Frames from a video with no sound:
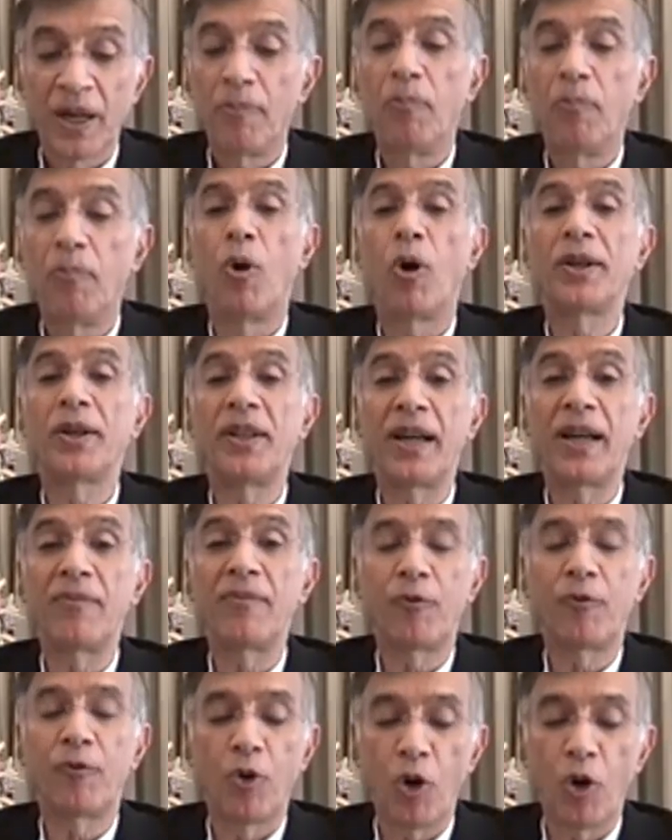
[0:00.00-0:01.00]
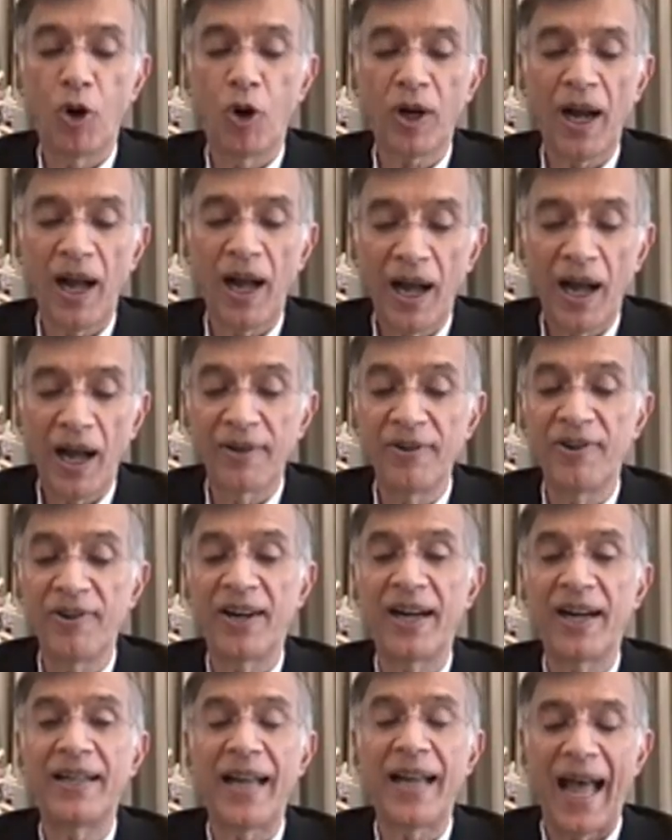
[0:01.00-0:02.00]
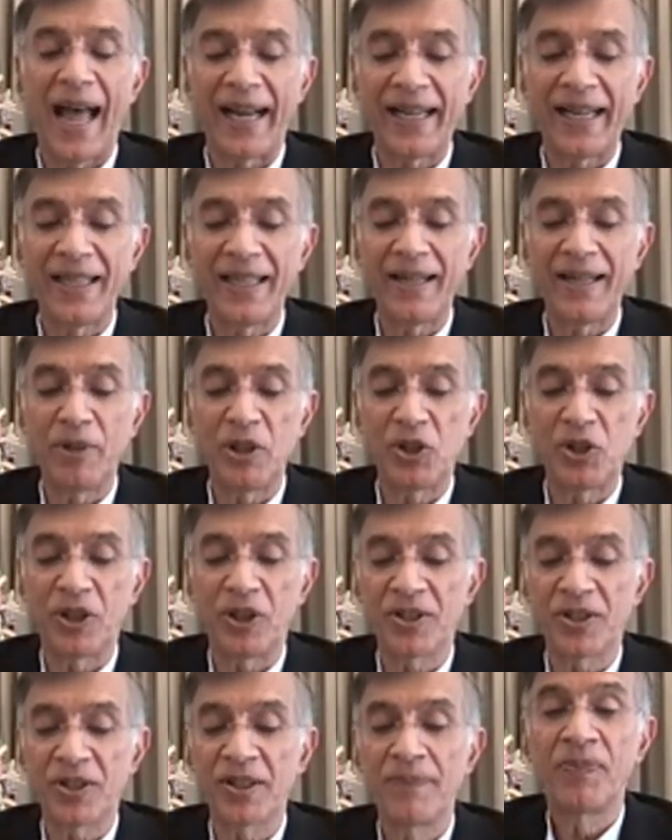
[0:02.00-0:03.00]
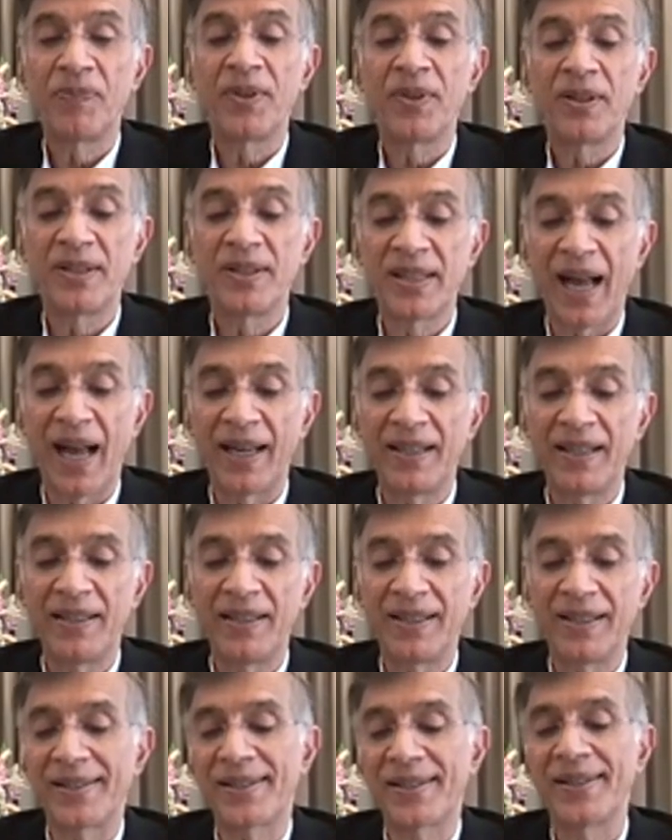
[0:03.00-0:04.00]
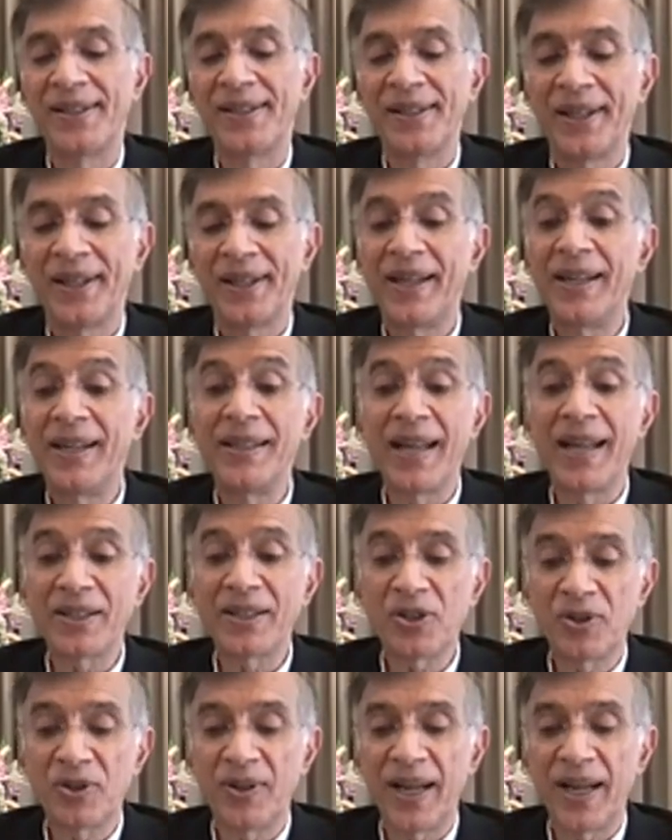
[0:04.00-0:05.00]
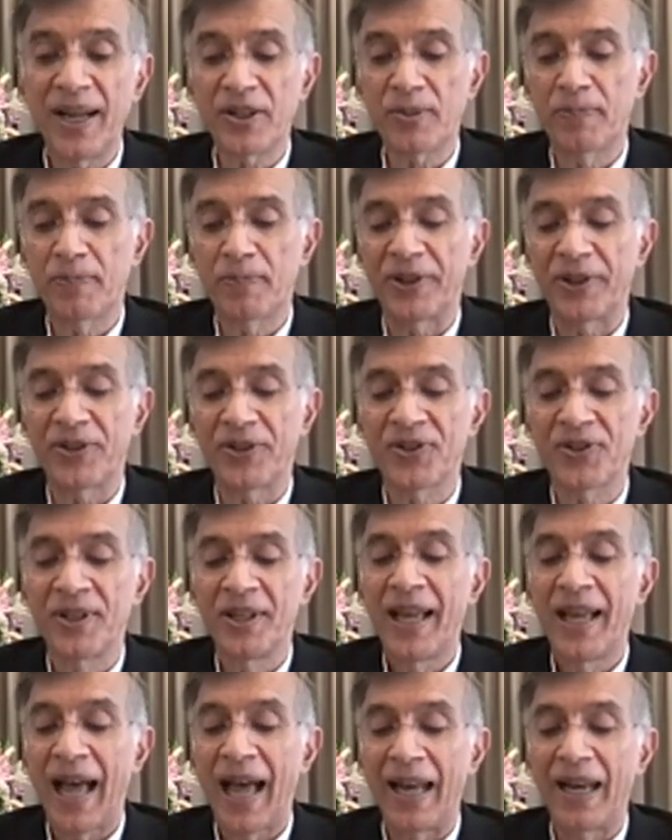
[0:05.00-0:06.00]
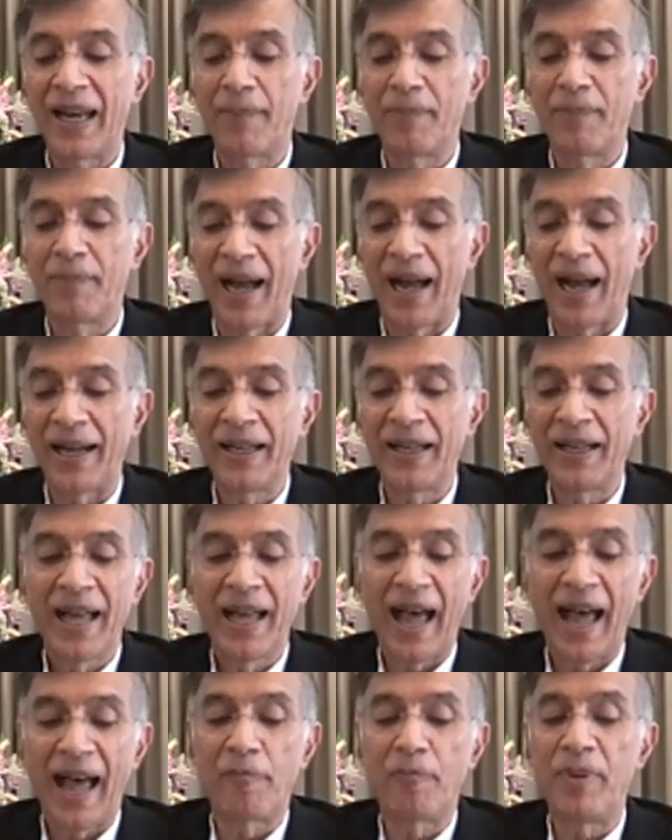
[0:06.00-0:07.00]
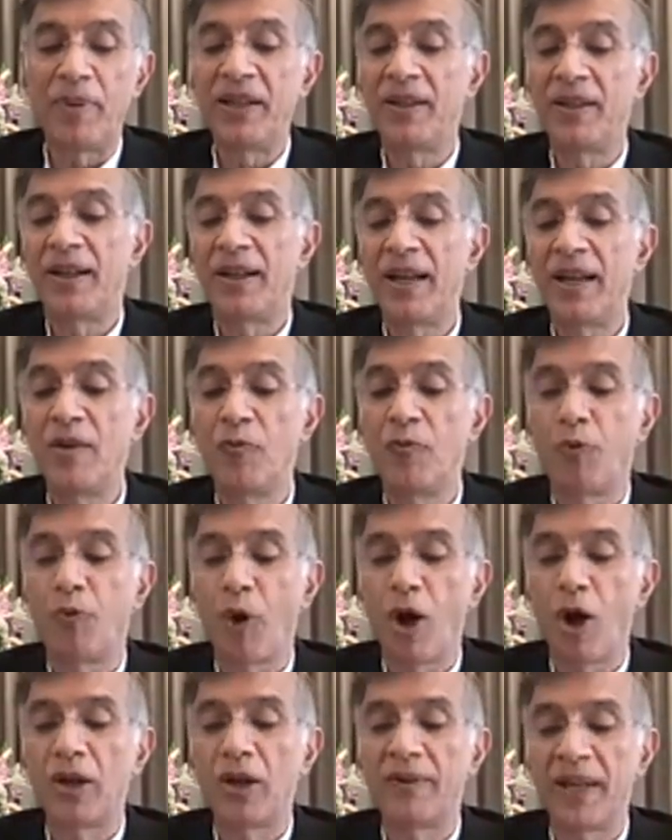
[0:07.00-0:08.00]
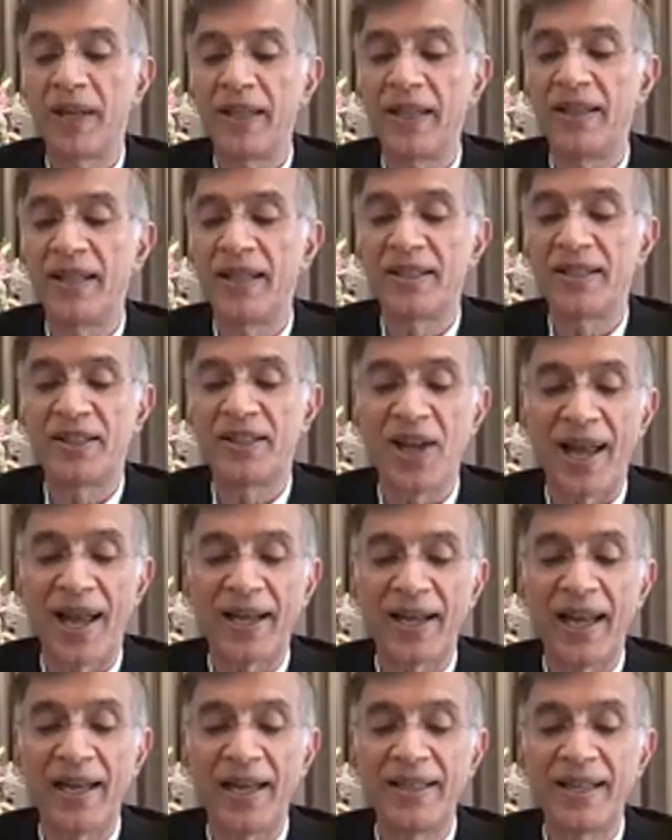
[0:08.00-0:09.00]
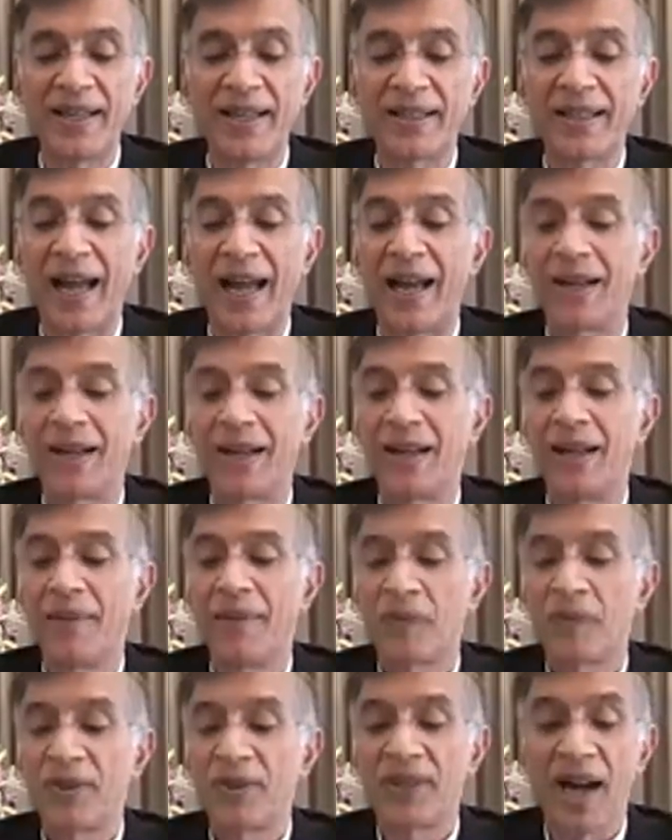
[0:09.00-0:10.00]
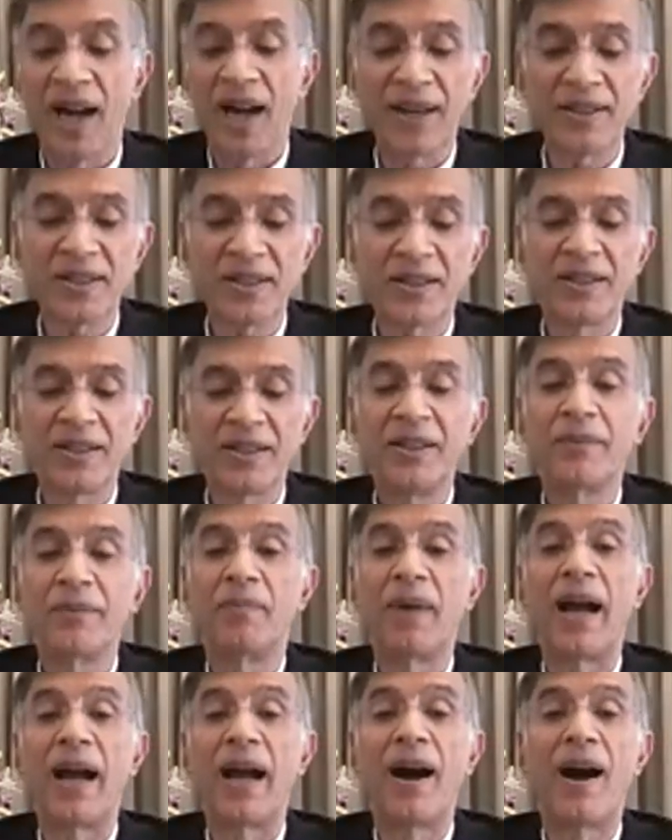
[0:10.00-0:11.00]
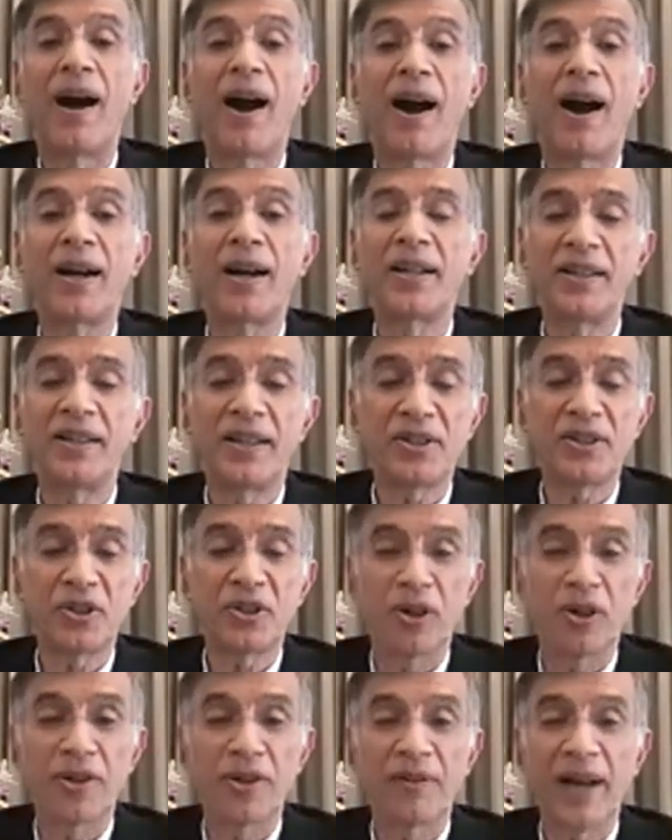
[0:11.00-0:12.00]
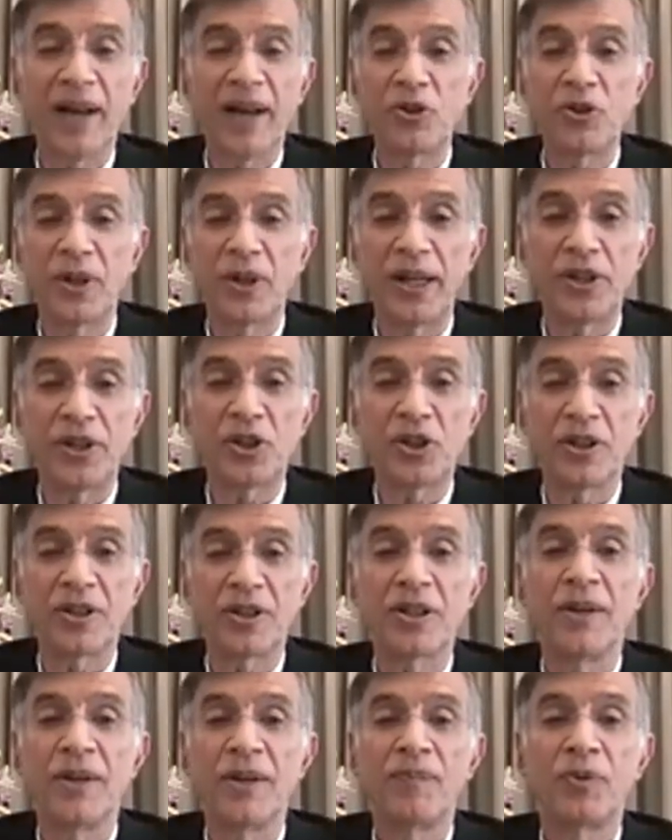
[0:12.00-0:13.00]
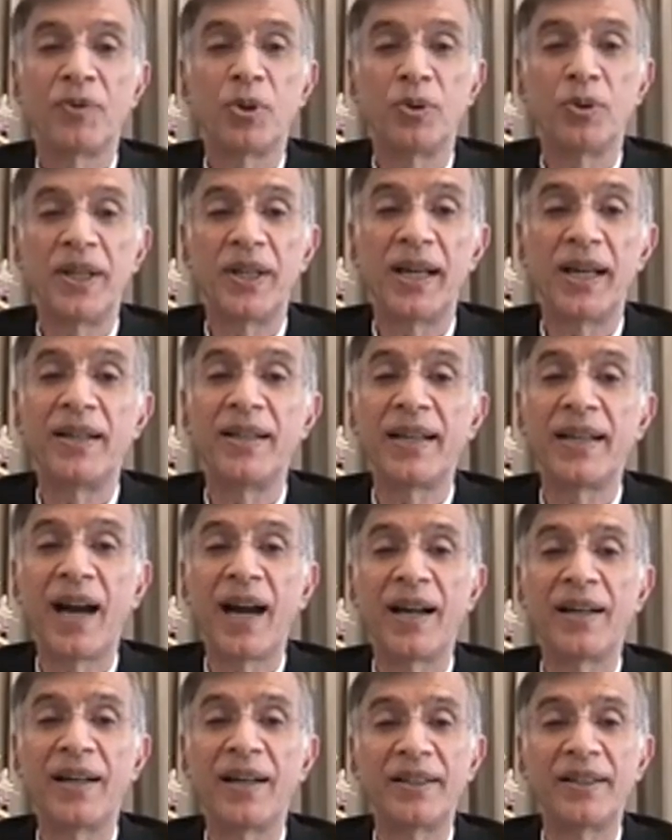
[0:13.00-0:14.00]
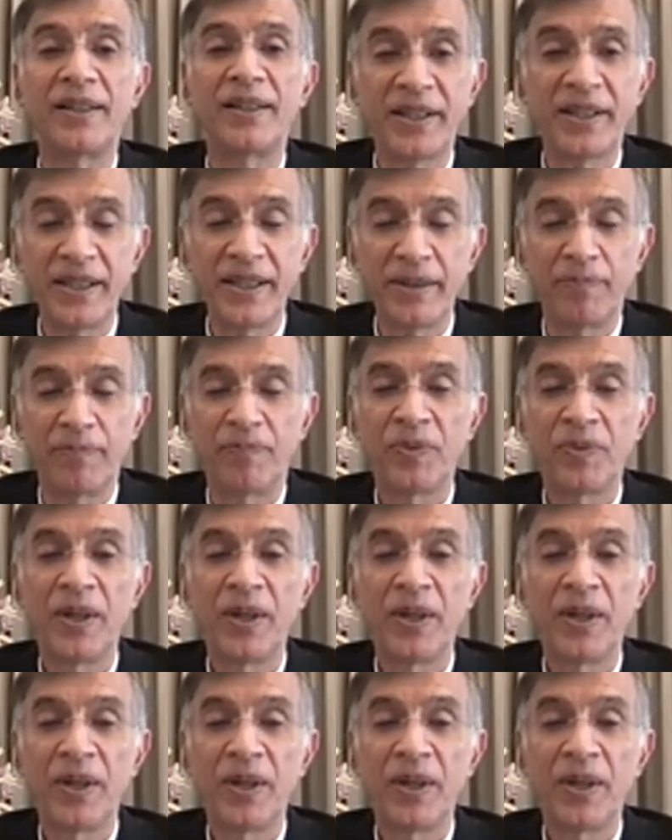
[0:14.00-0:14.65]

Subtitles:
More than 400 academicians, scientists, industry experts, alumni have been involved in this gigantic task. My heartiest congratulations to the entire team